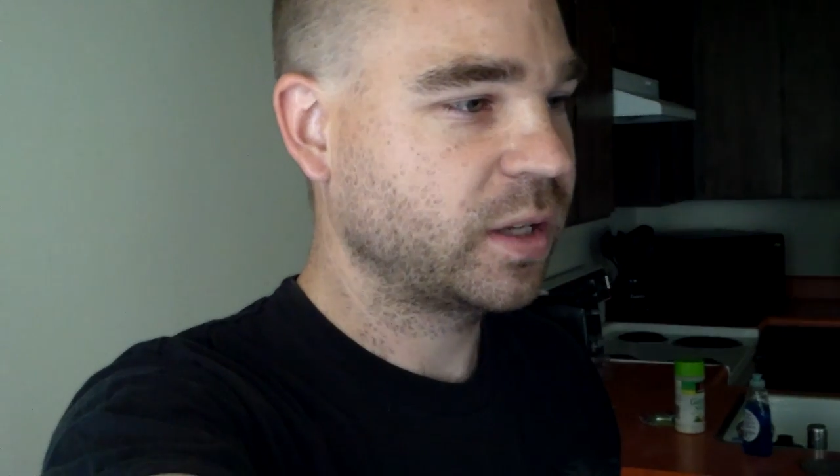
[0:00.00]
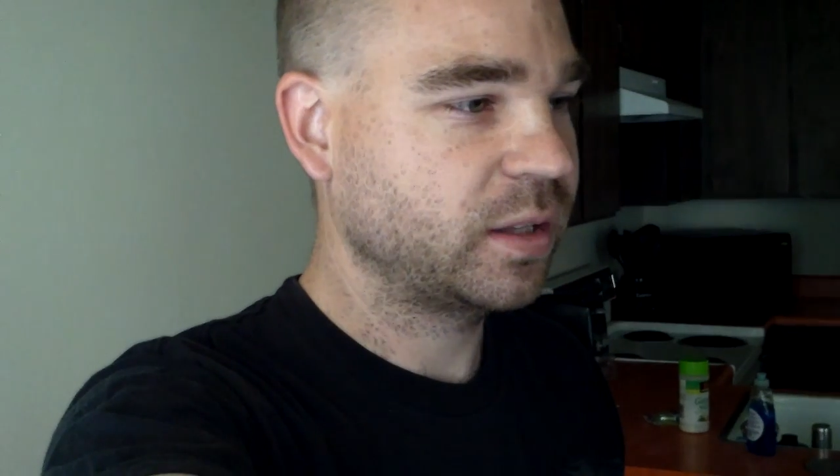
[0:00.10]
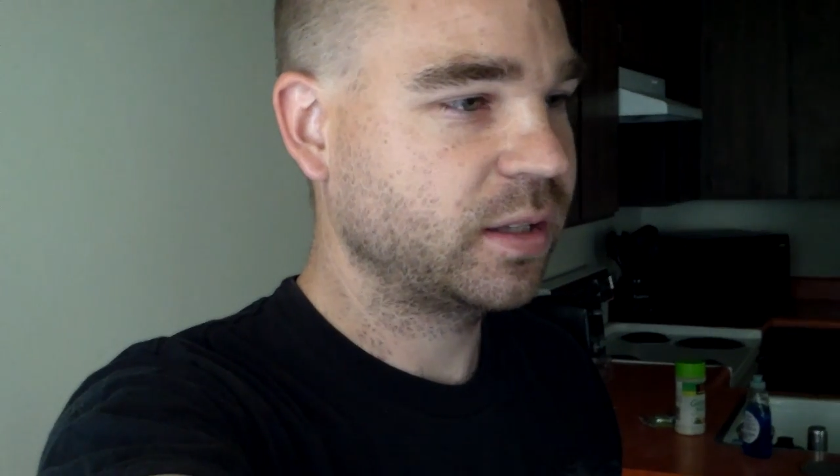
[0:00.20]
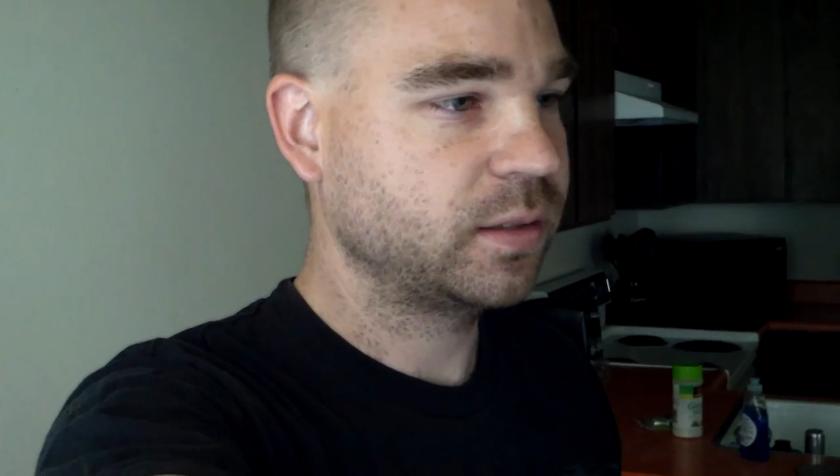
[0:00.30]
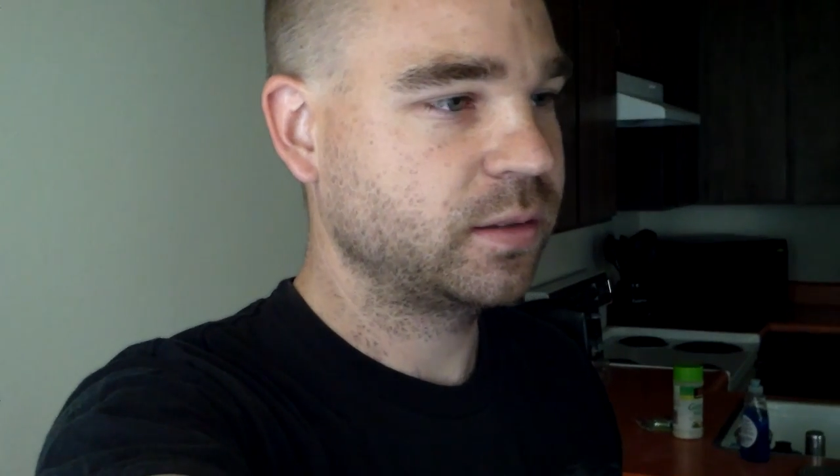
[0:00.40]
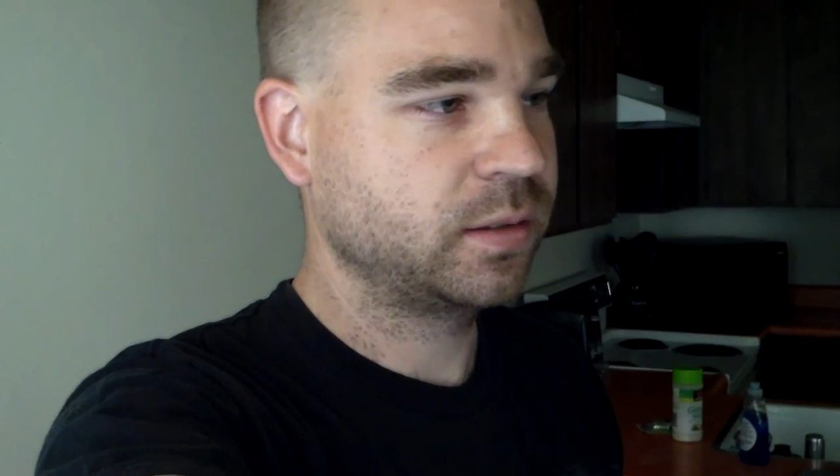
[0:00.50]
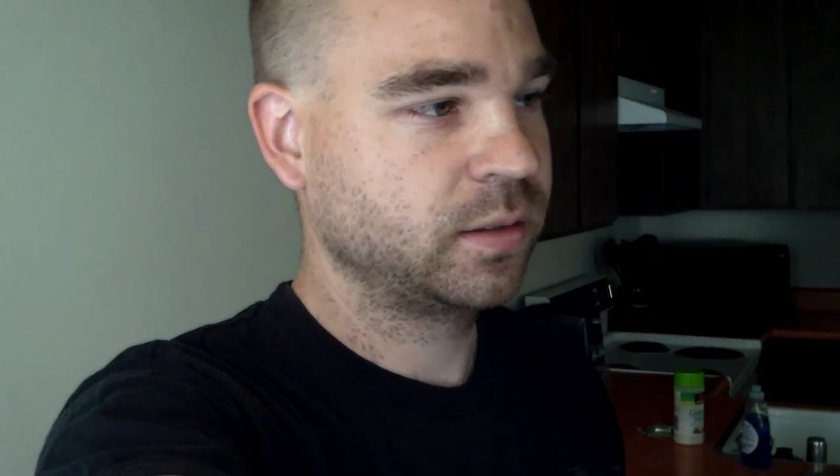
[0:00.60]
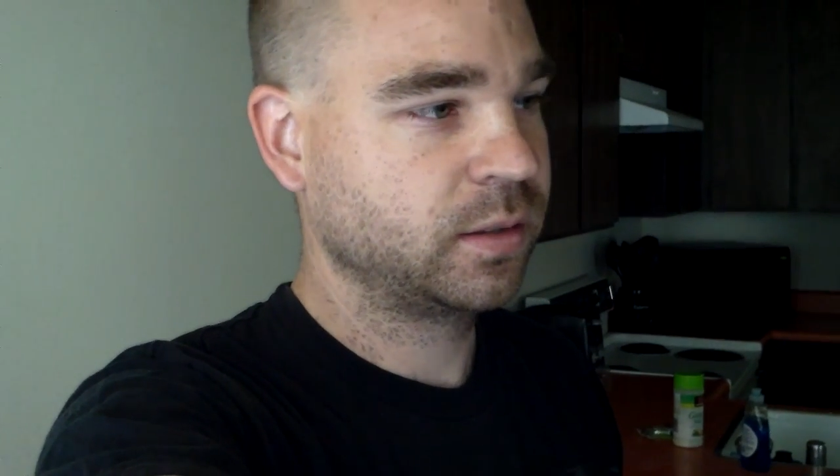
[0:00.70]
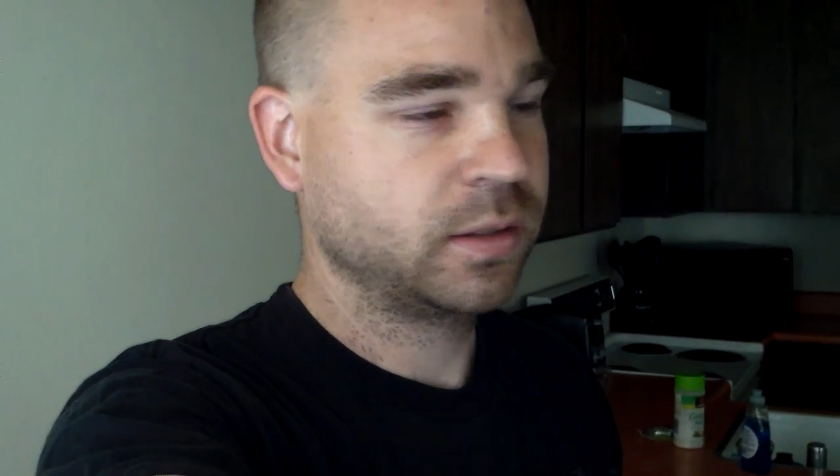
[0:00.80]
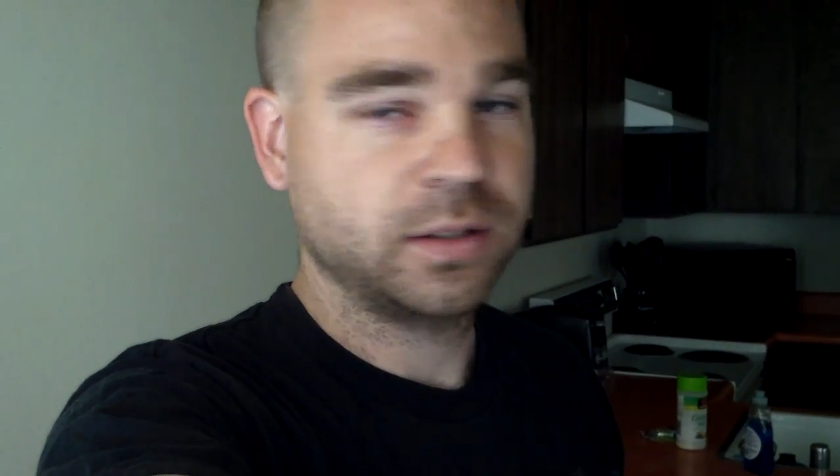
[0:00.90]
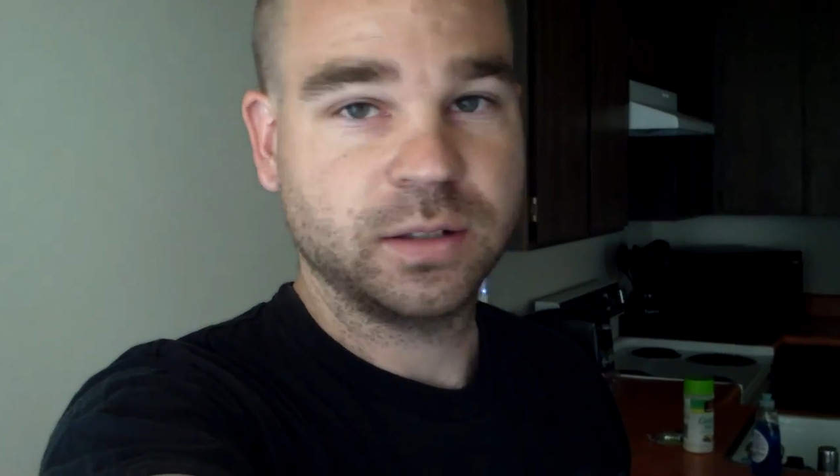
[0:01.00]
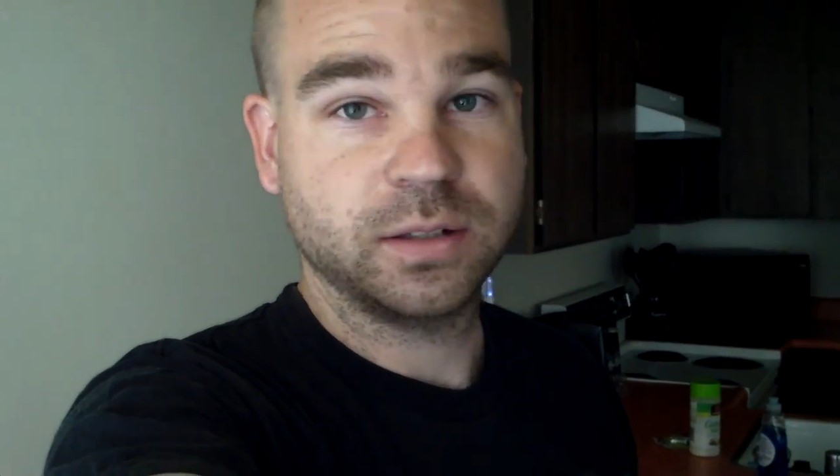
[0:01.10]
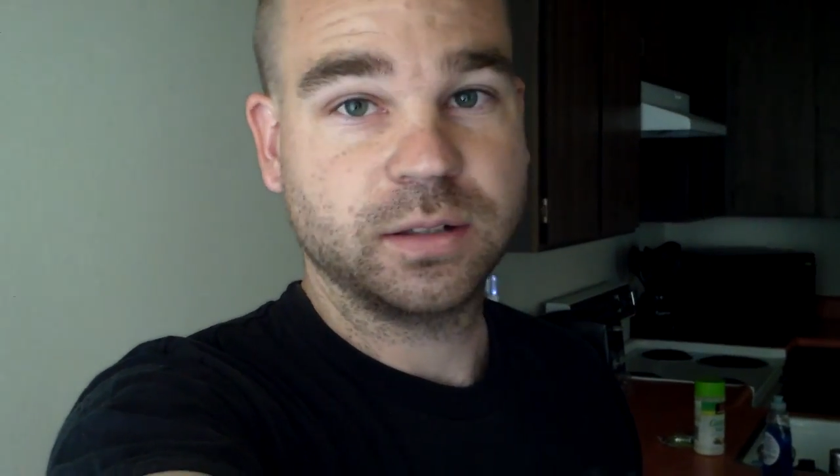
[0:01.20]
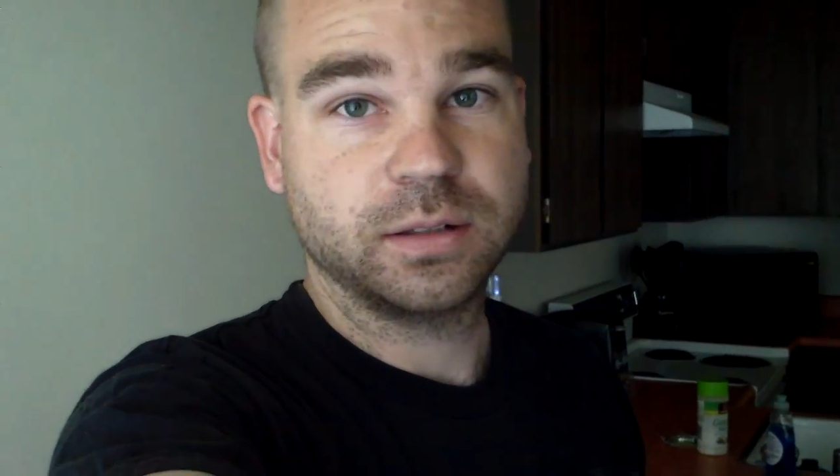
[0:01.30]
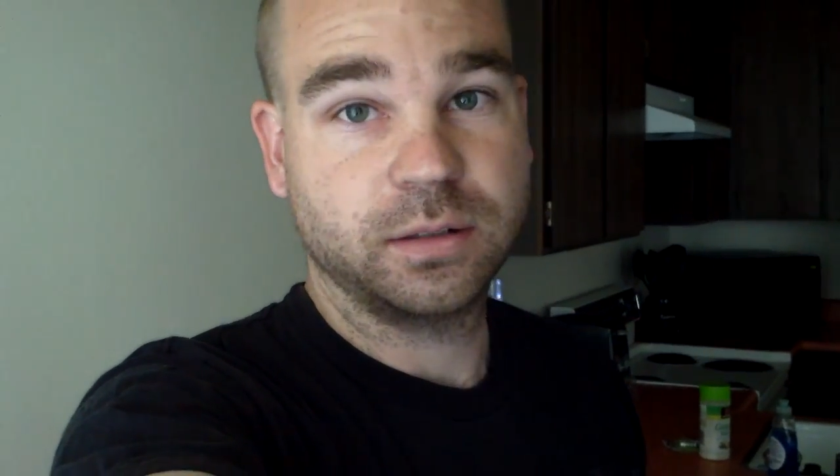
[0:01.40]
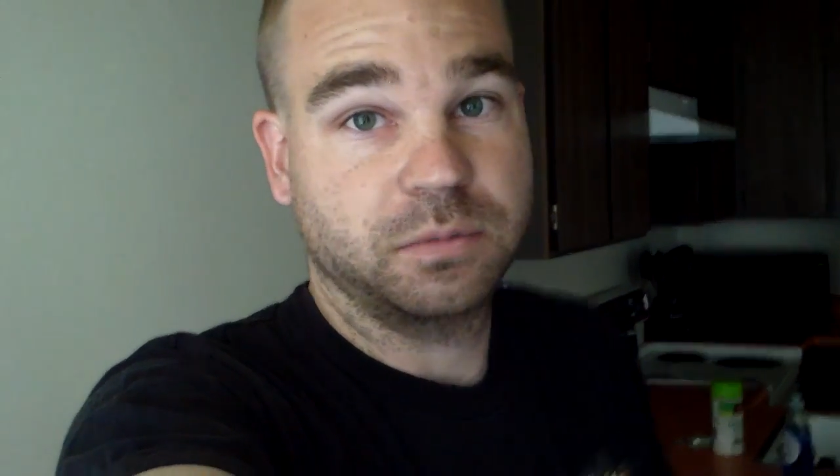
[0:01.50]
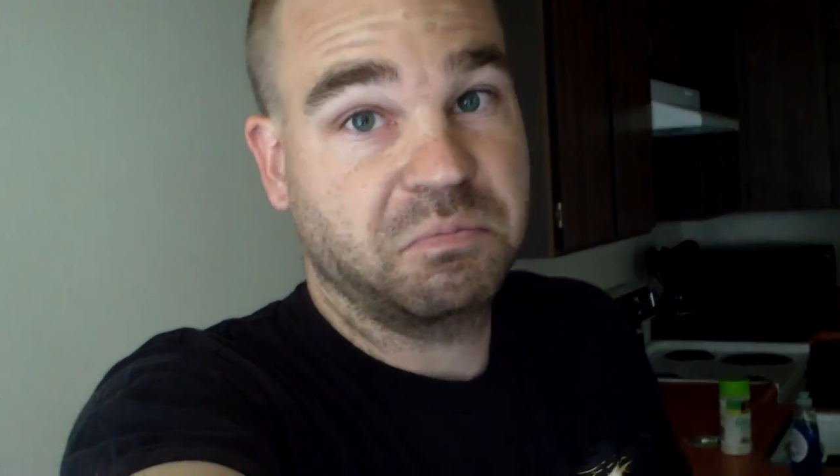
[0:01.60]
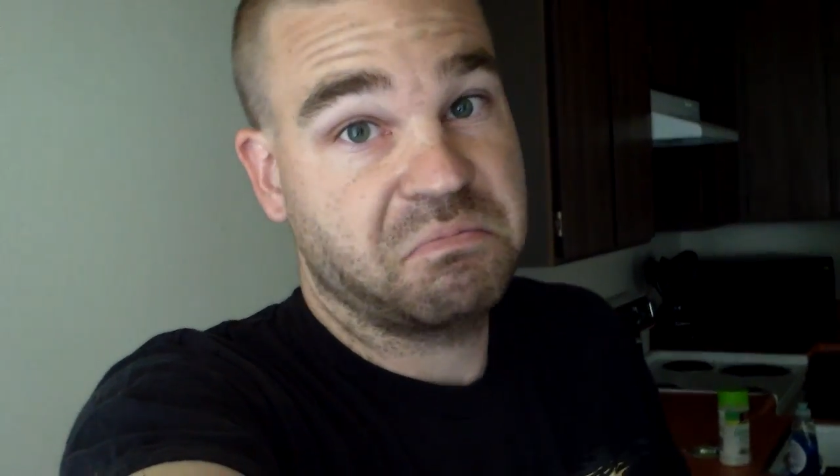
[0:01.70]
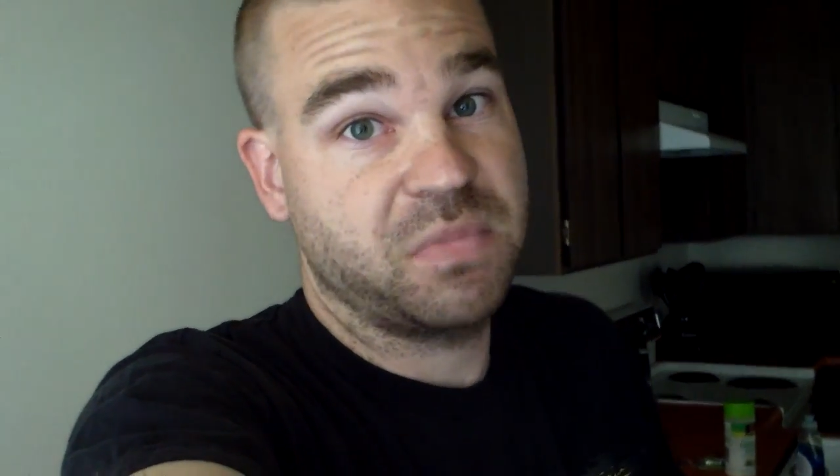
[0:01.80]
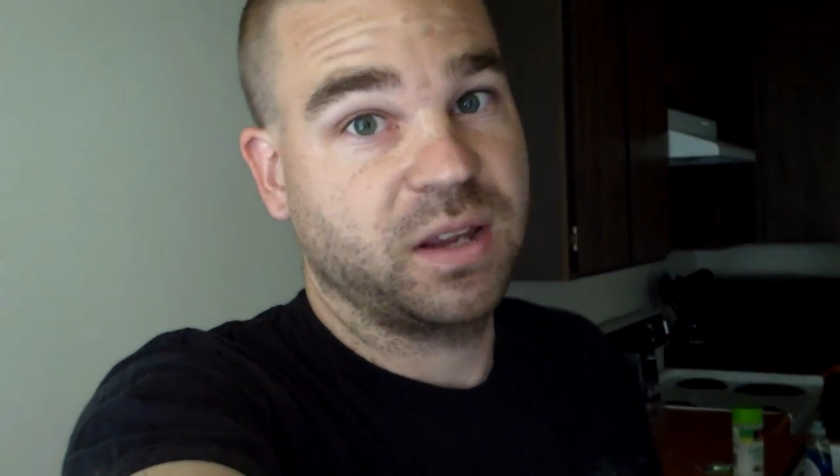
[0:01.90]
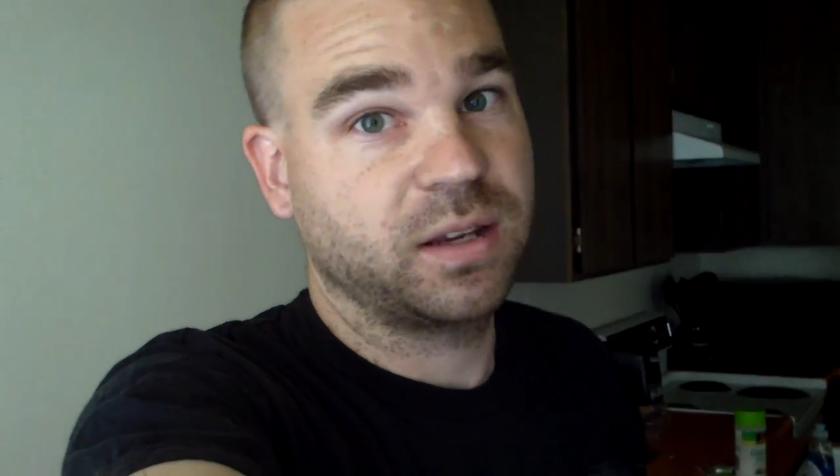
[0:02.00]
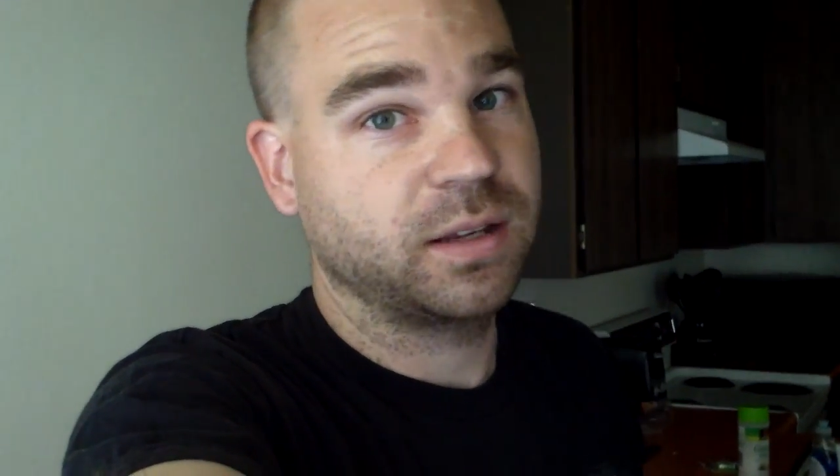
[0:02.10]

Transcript: and then I